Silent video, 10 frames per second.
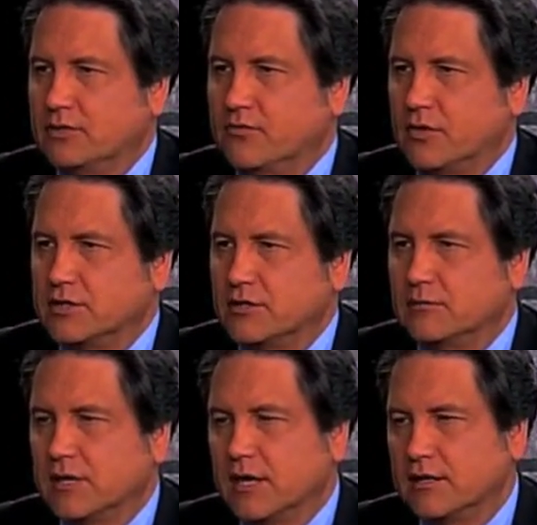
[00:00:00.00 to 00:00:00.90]
You've already told
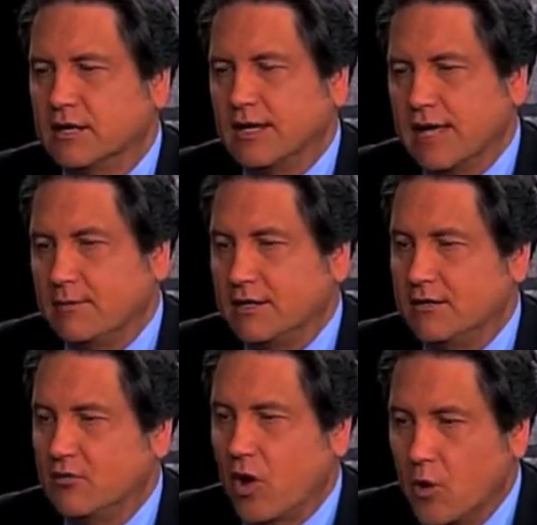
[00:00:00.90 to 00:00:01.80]
me how many
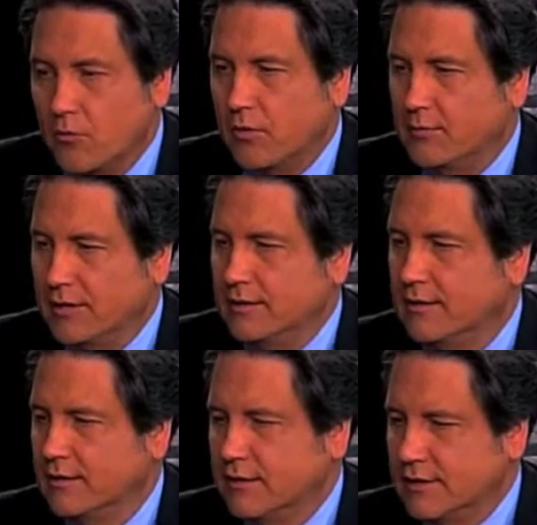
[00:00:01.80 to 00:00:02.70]
you hope will be
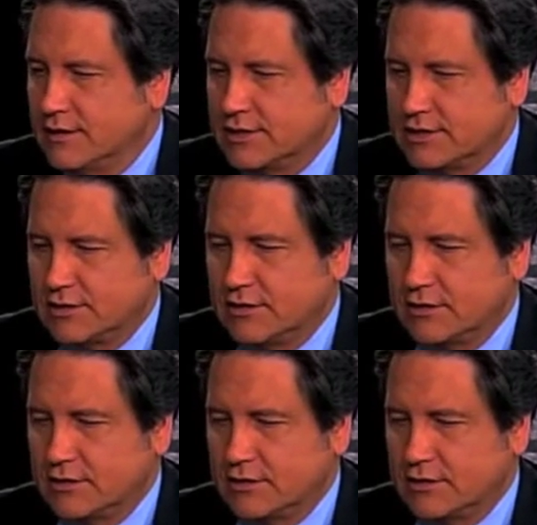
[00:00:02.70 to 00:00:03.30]
in existence,